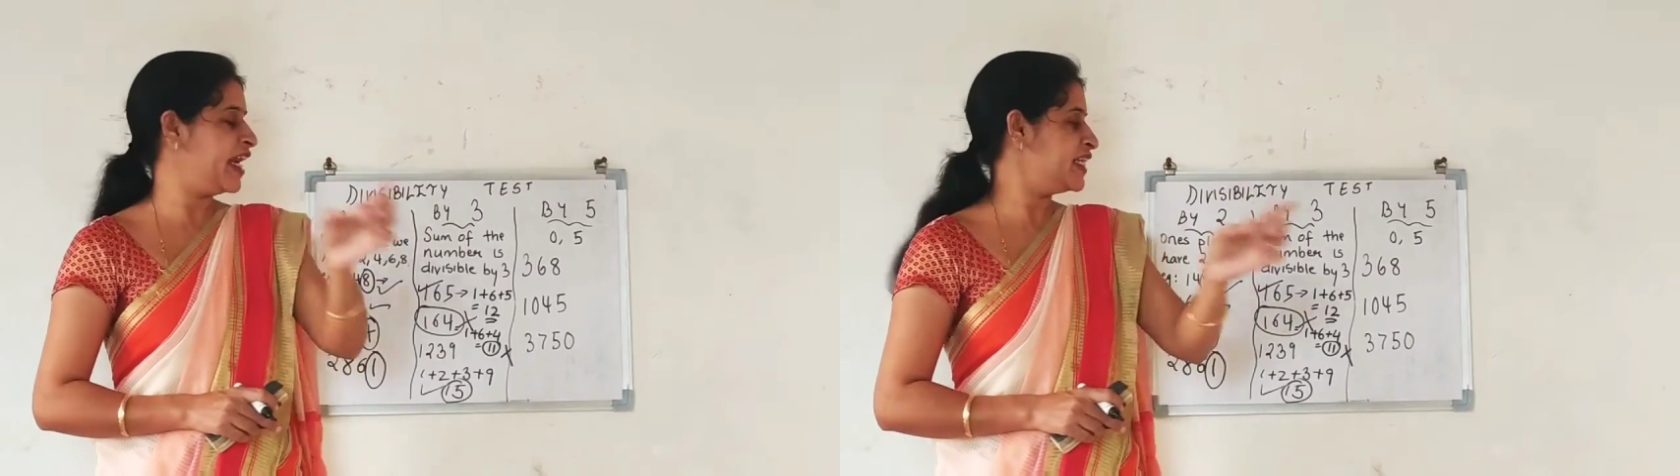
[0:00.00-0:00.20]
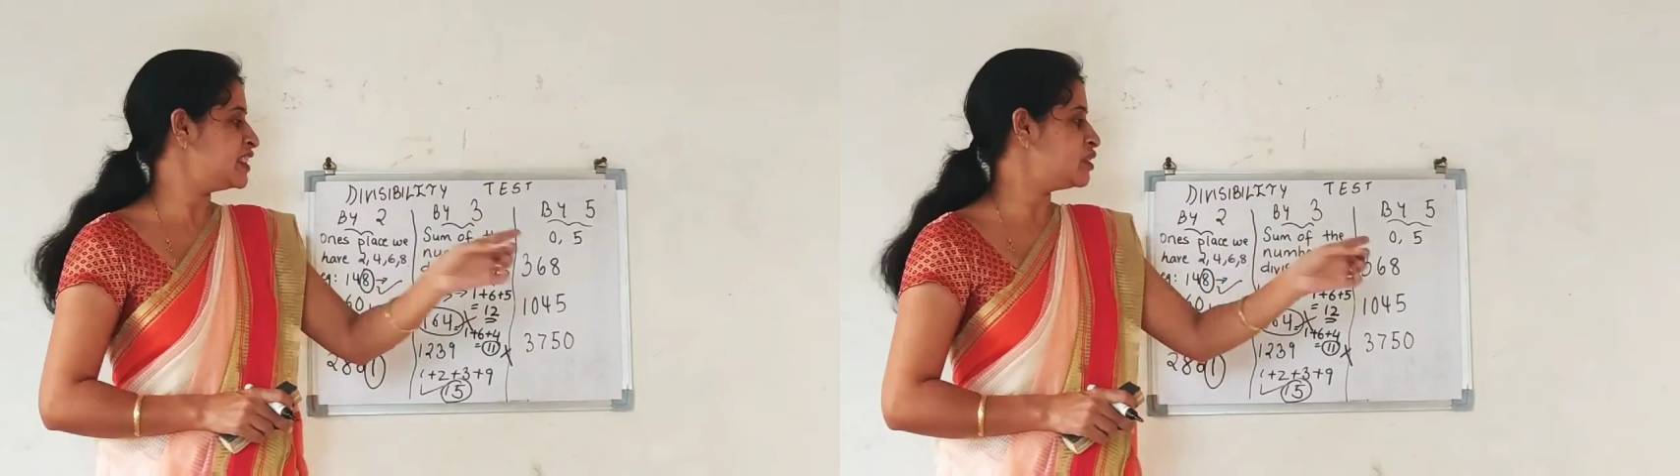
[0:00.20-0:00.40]

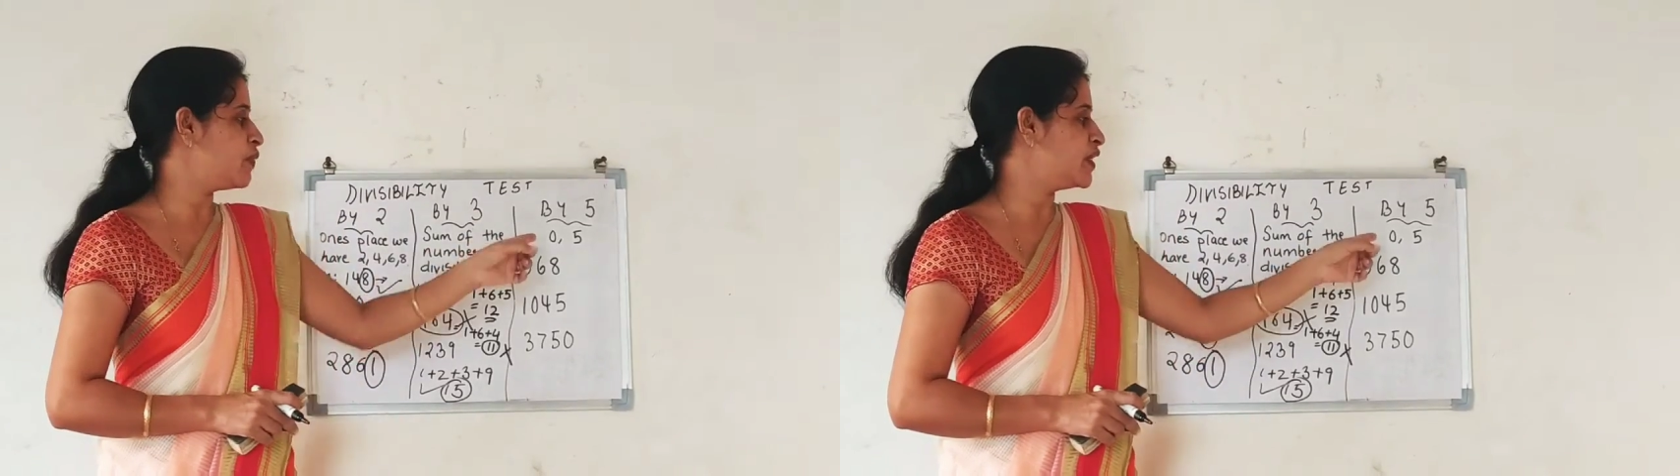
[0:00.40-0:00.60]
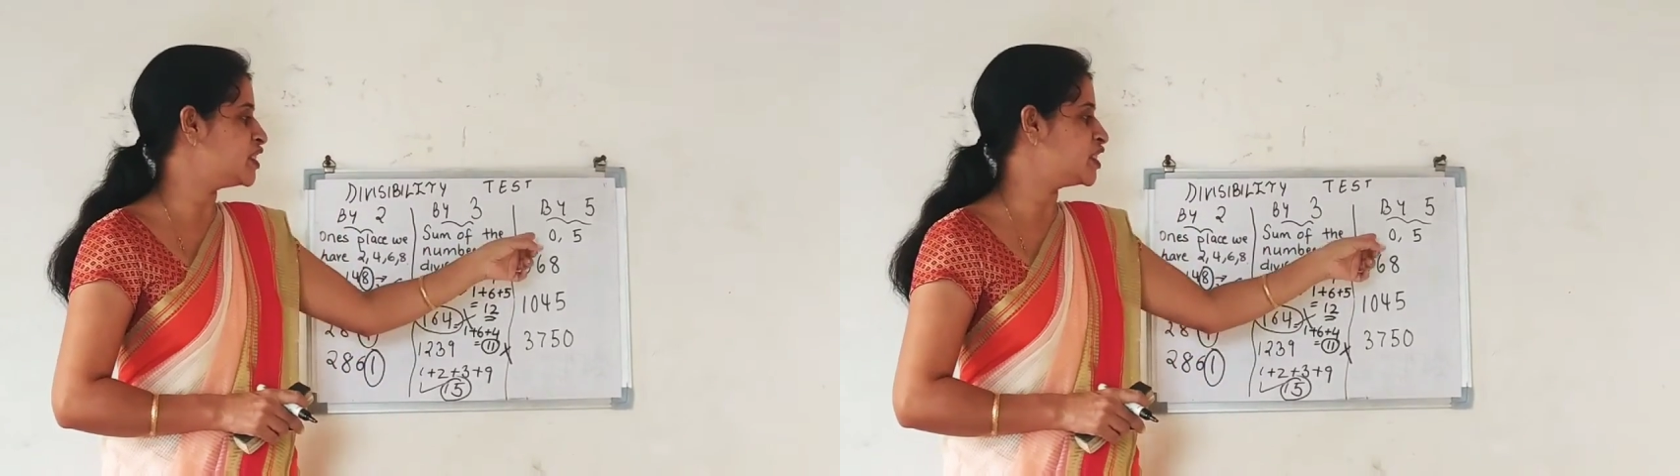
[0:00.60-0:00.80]

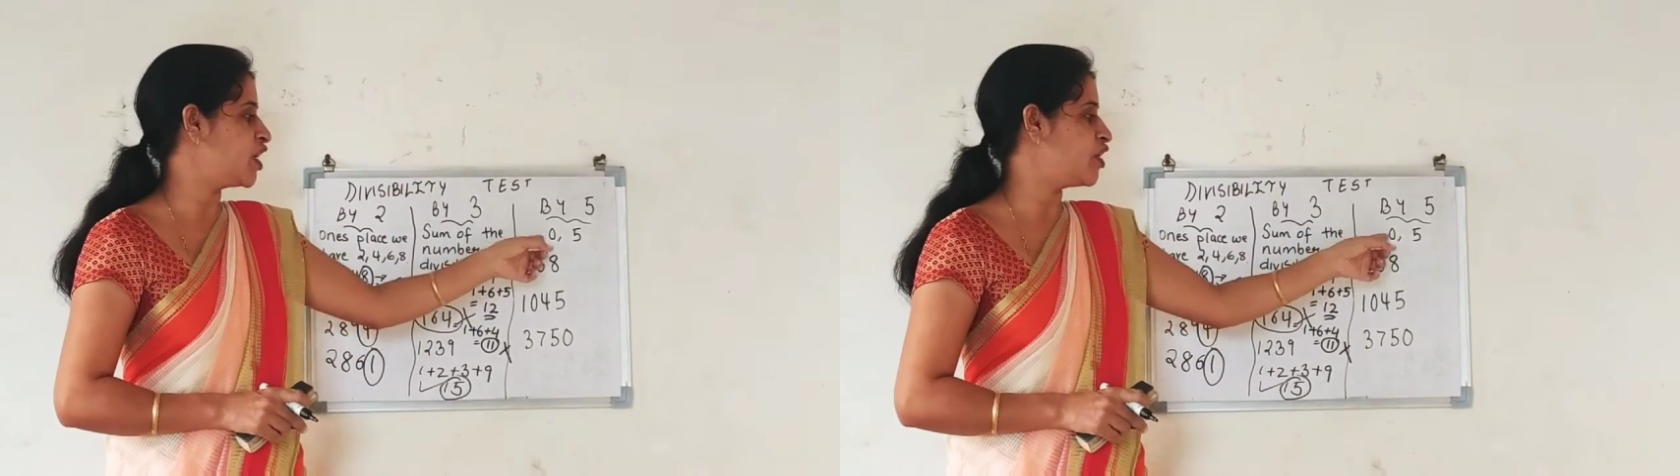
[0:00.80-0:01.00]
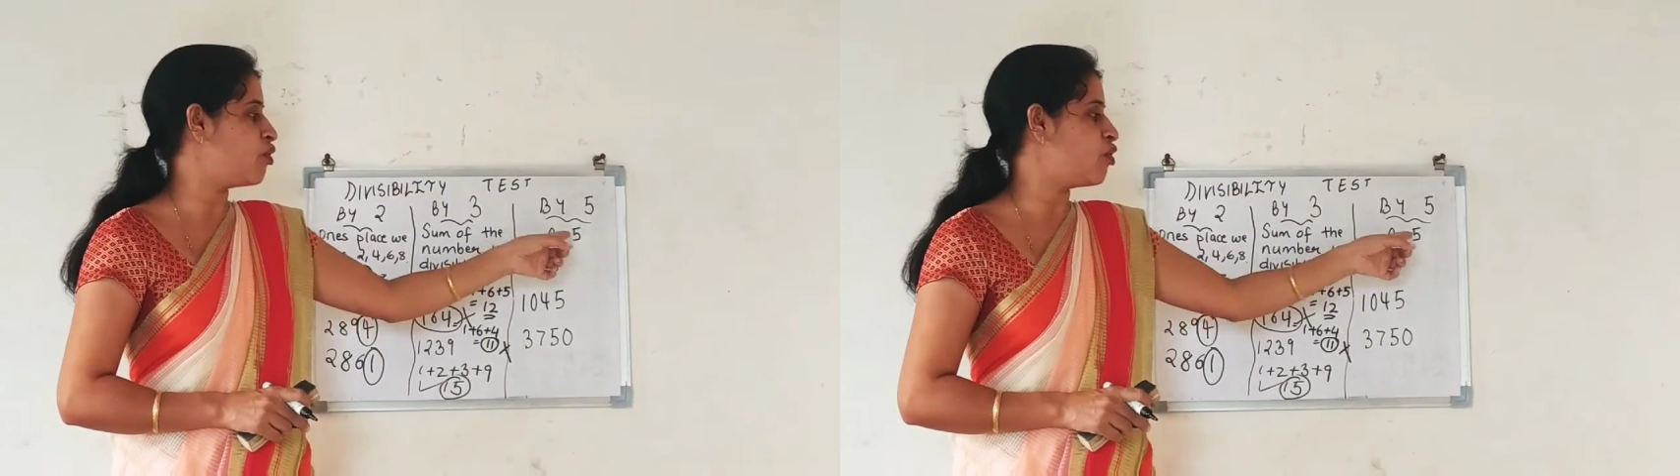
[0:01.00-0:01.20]
ends
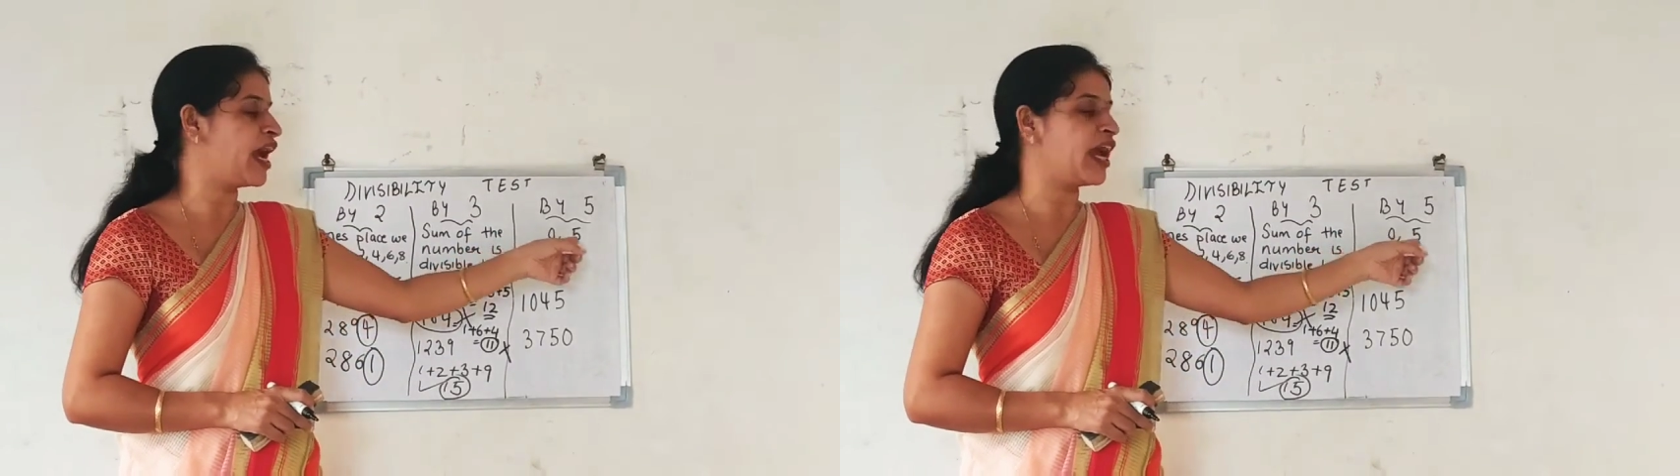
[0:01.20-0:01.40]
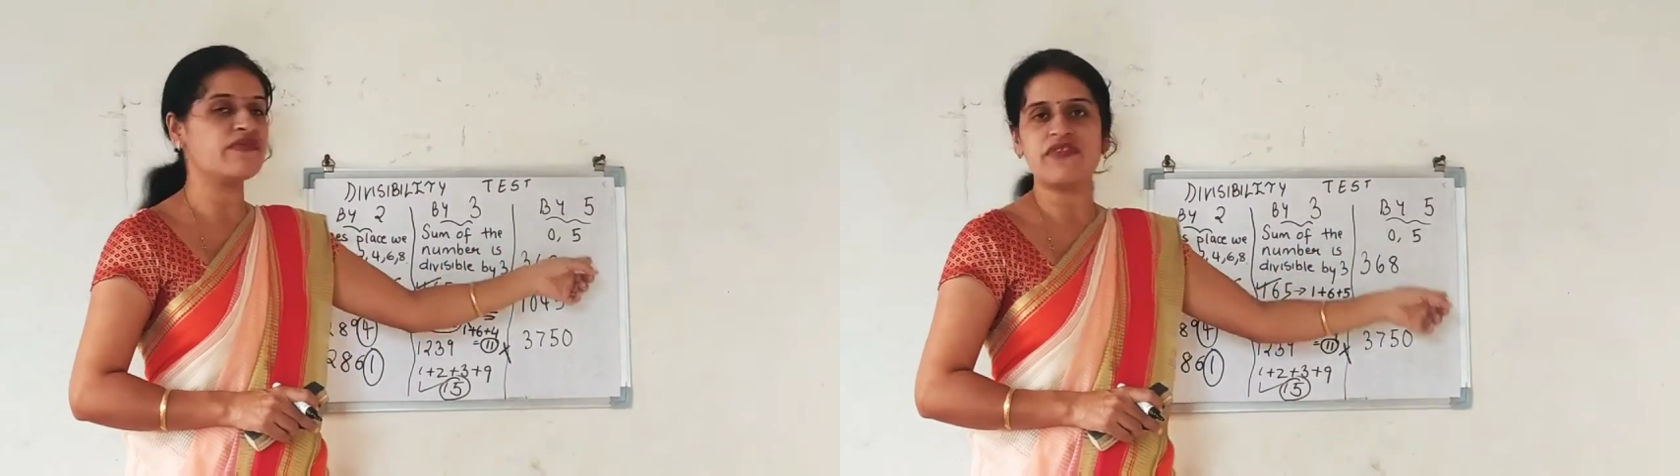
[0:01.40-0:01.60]
with
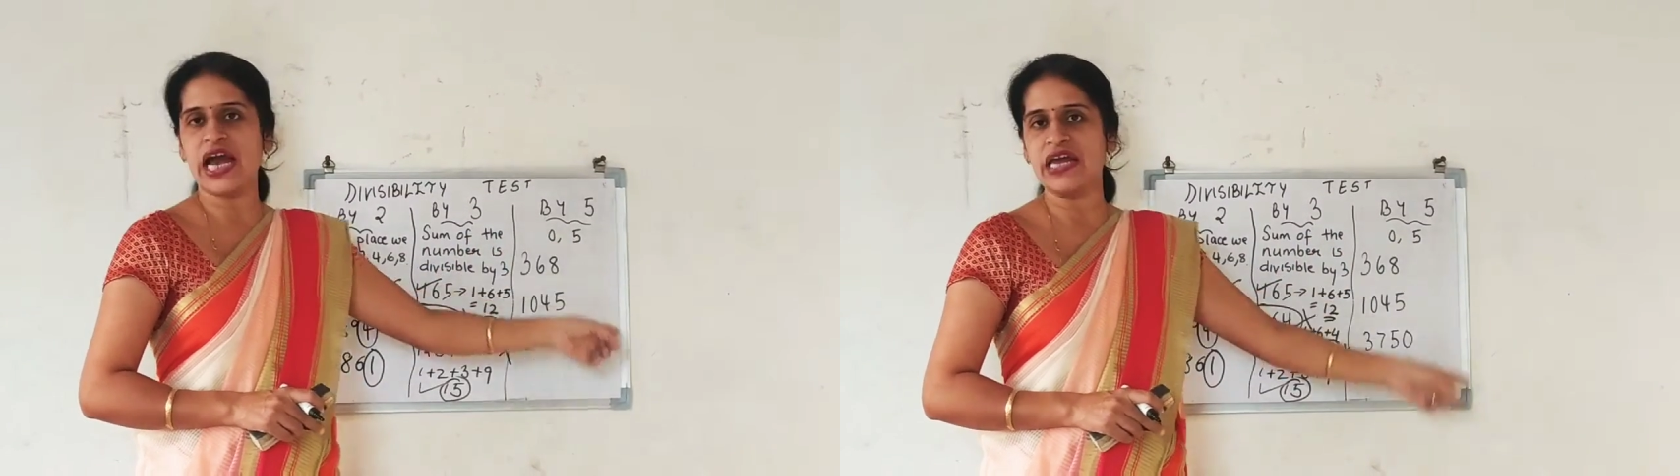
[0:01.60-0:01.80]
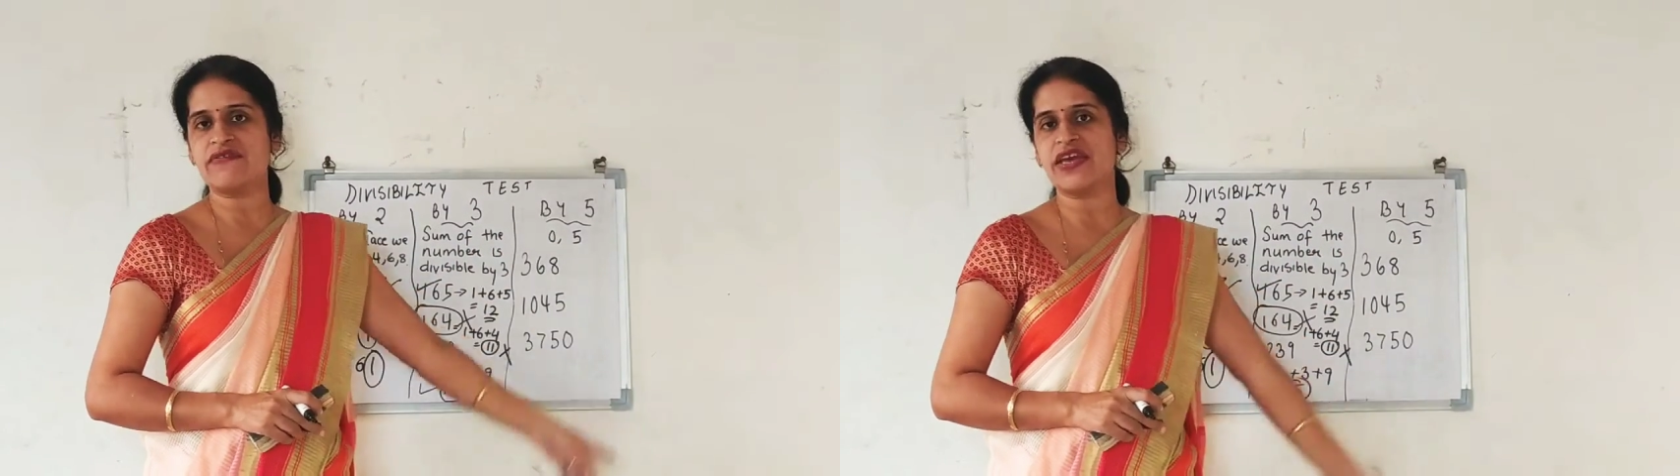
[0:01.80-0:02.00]
0
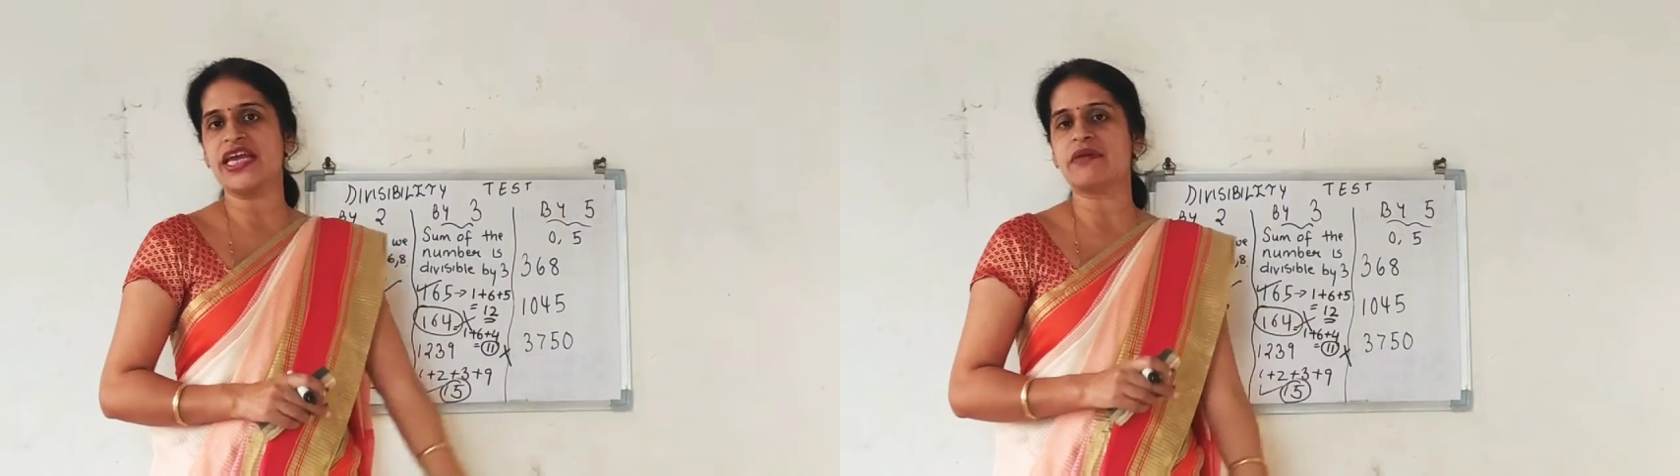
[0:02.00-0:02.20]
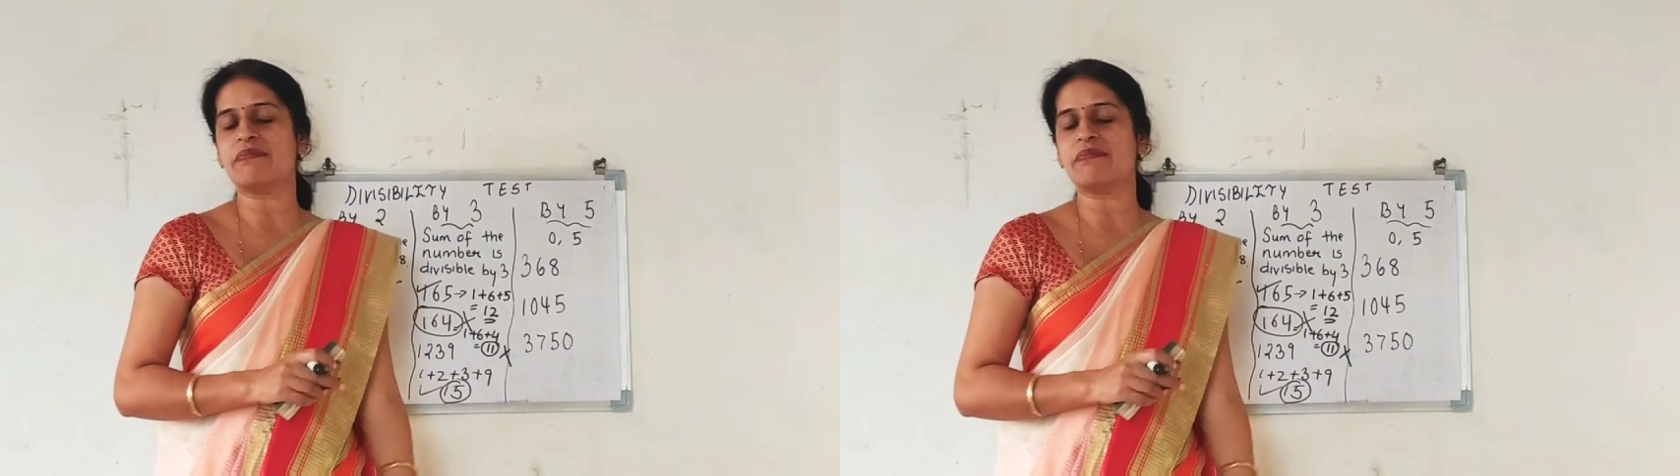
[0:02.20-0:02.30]
and 5,